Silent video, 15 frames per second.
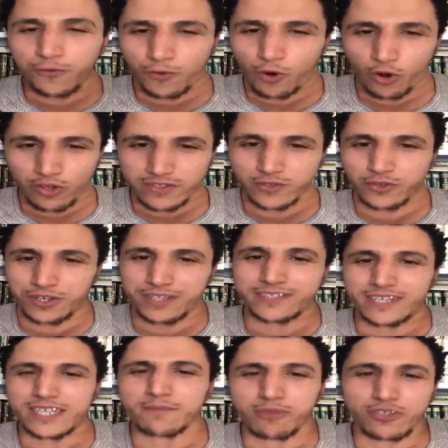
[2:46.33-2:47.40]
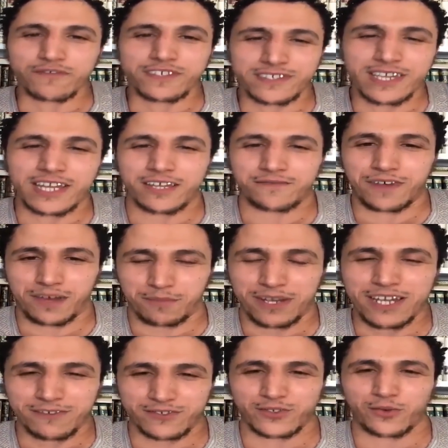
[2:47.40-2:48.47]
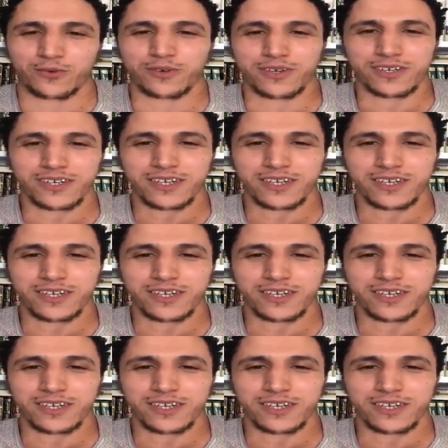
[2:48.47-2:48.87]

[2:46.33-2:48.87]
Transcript: Of course, you're going to say the books of the Salaf. I believe so.